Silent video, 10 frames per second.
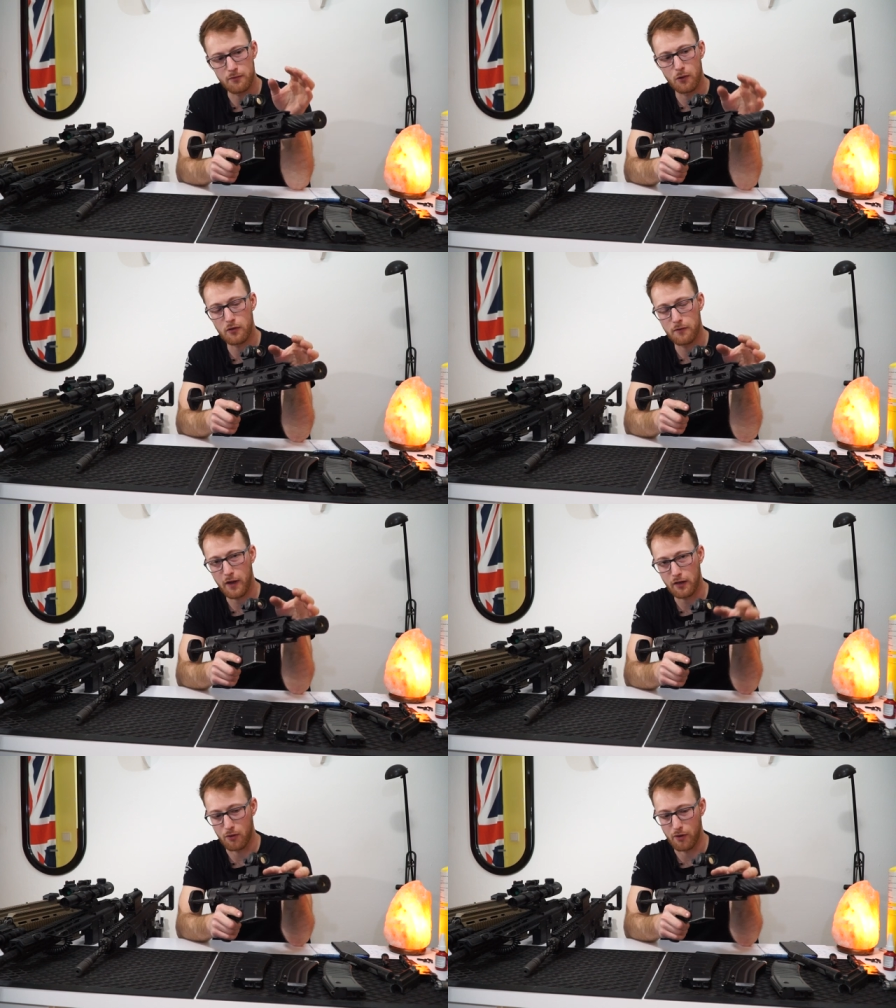It won't
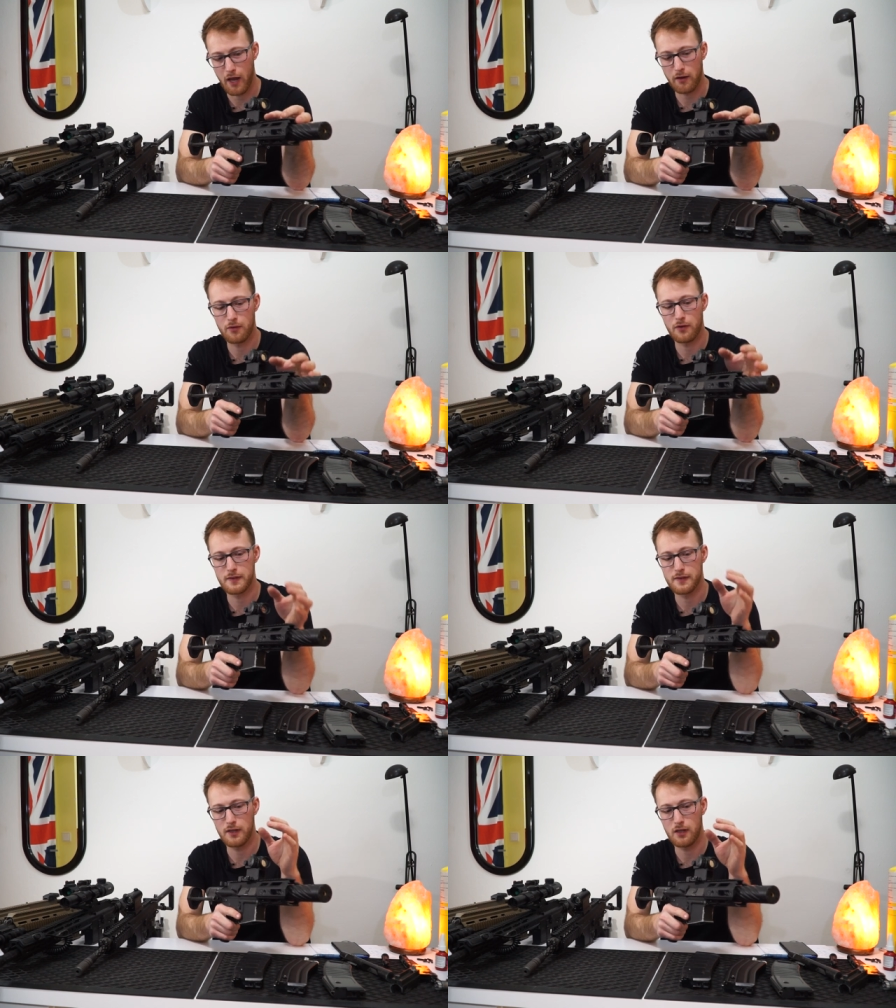affect your
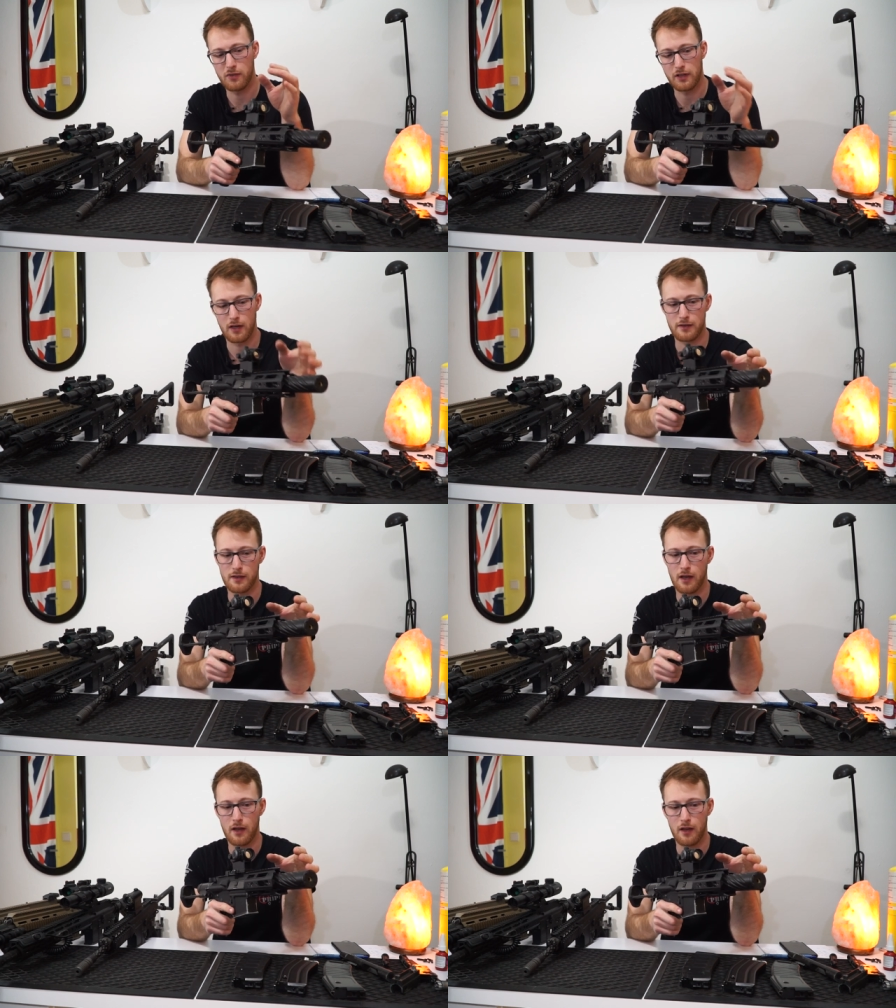accuracy
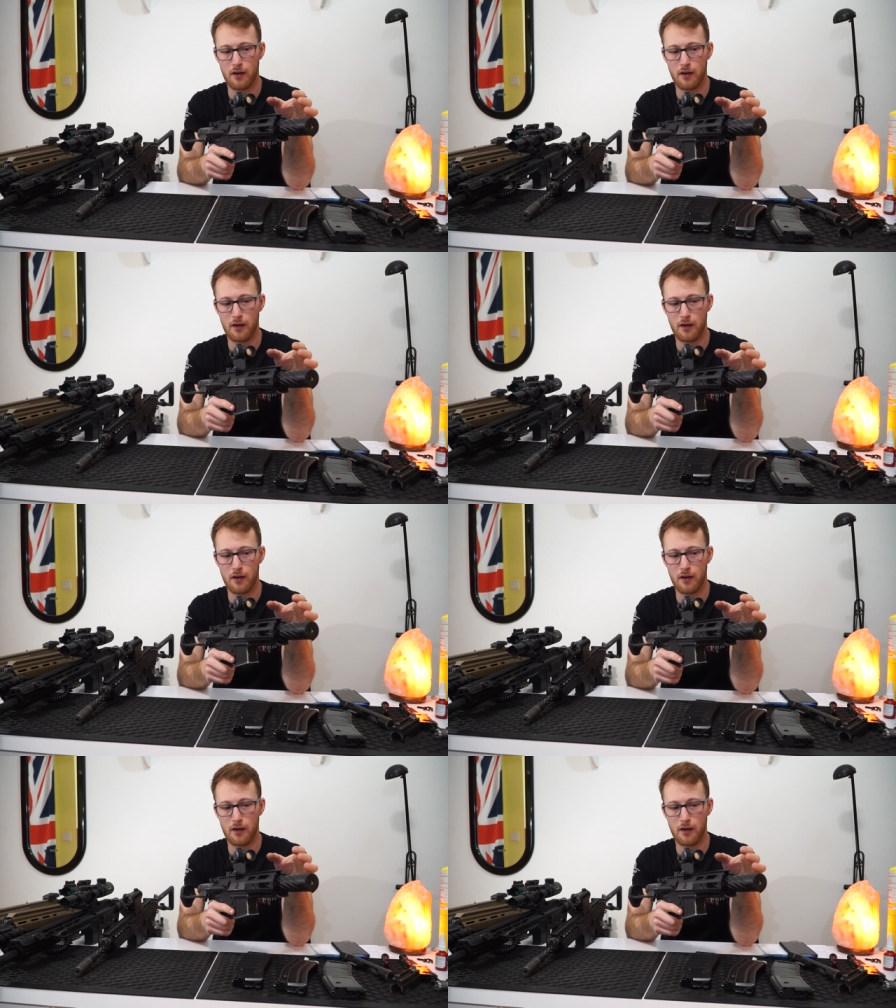because